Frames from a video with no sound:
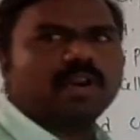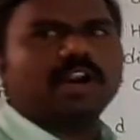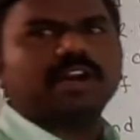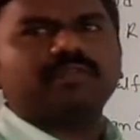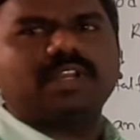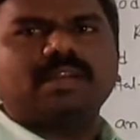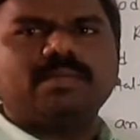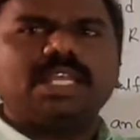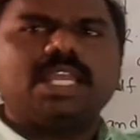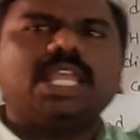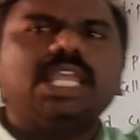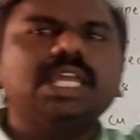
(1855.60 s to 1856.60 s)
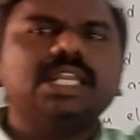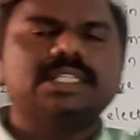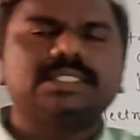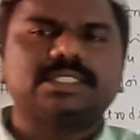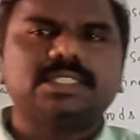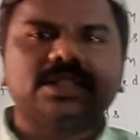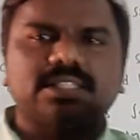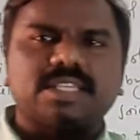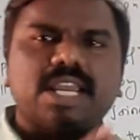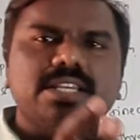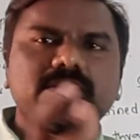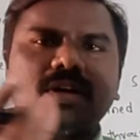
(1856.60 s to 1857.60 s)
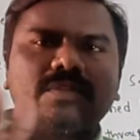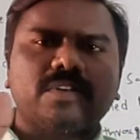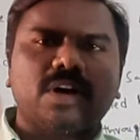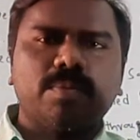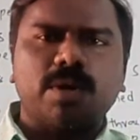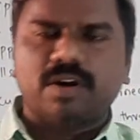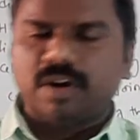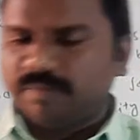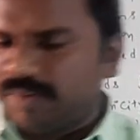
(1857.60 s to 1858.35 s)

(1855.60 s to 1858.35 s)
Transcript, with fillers: rod will be increased, the size of copper rod